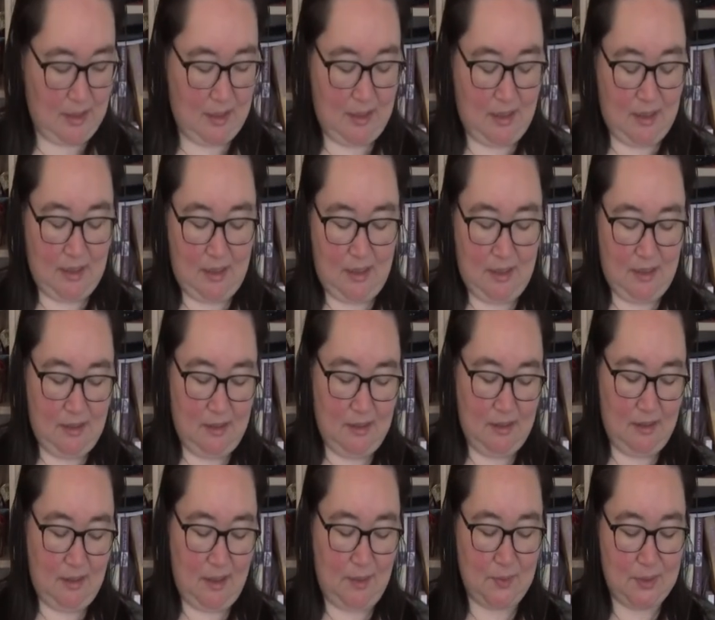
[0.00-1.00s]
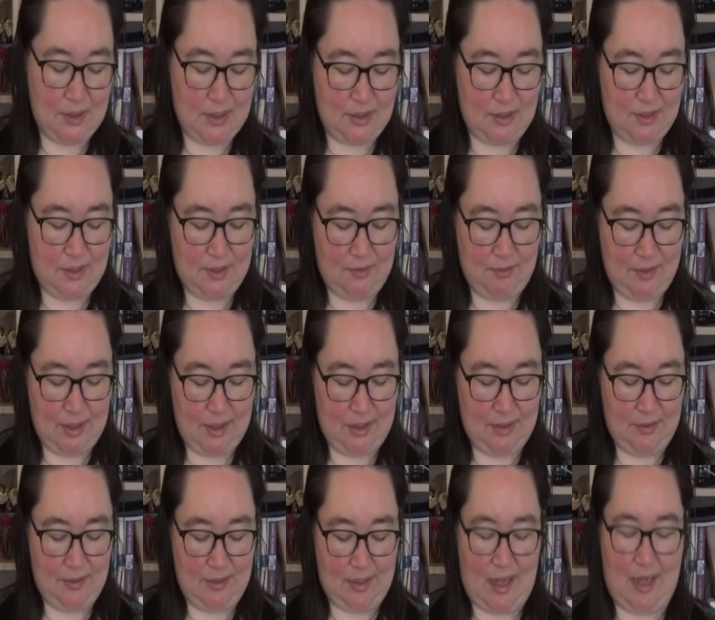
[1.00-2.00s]
I was considering
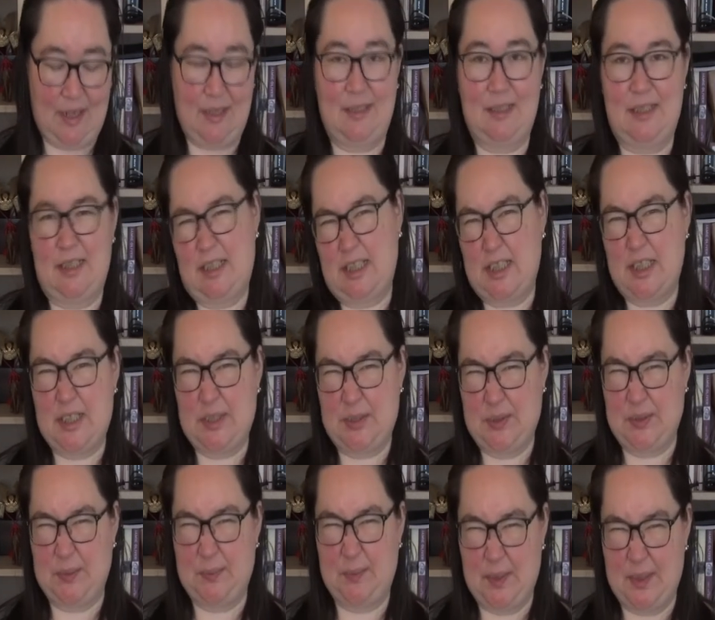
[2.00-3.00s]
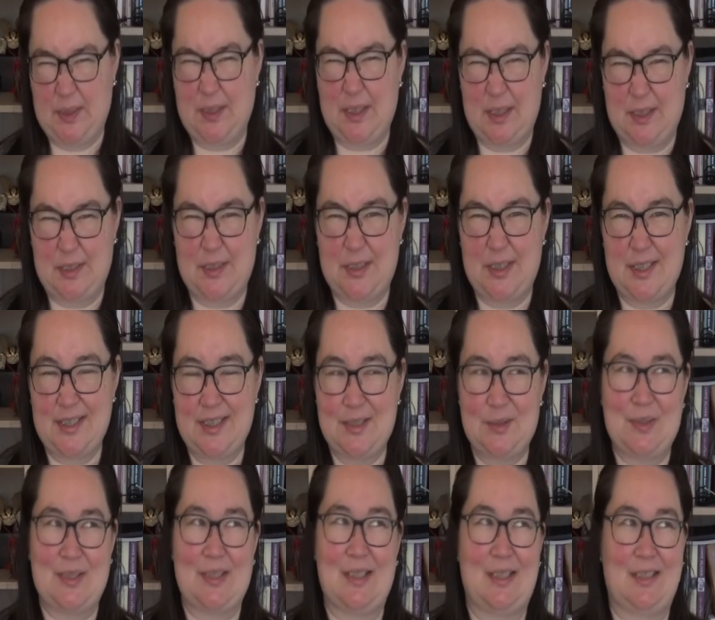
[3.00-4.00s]
doing that, and then I saw the coasters and I
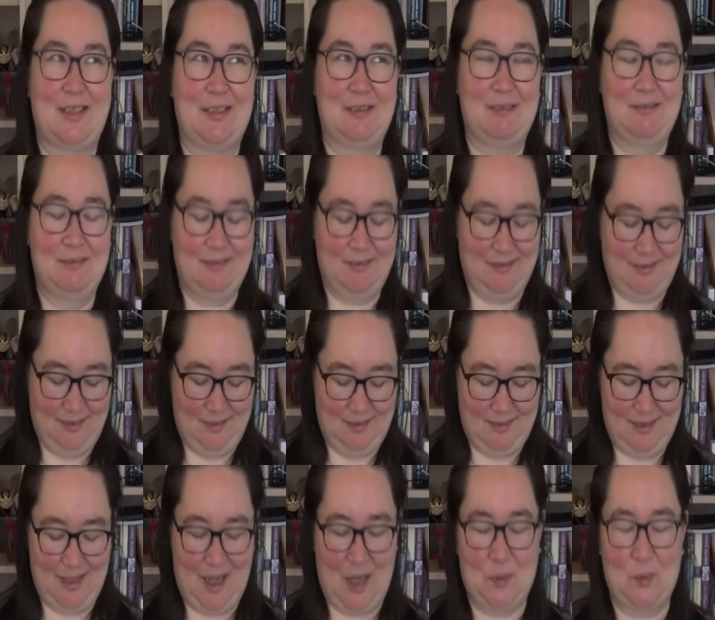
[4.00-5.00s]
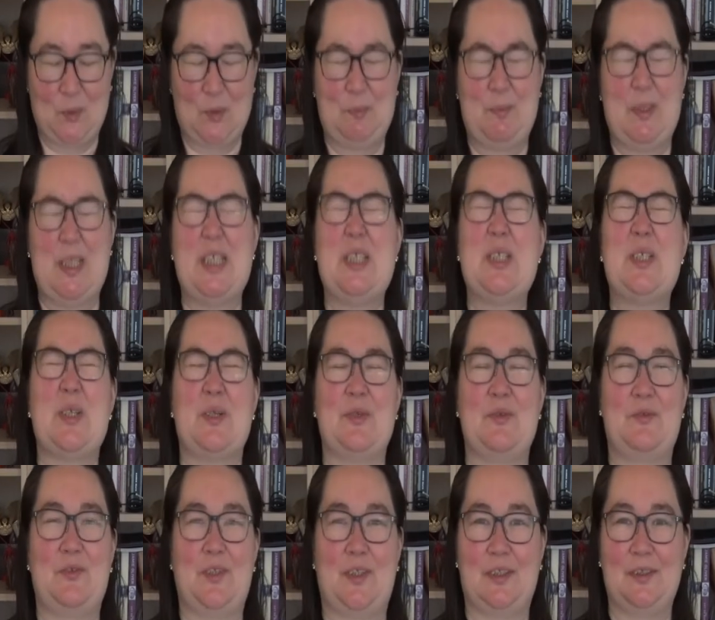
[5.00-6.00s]
was like, that would be so
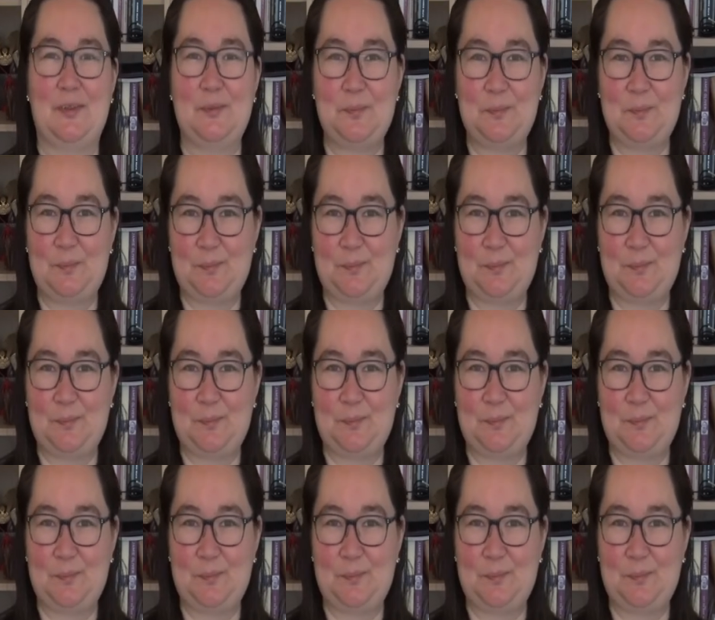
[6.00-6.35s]
fun.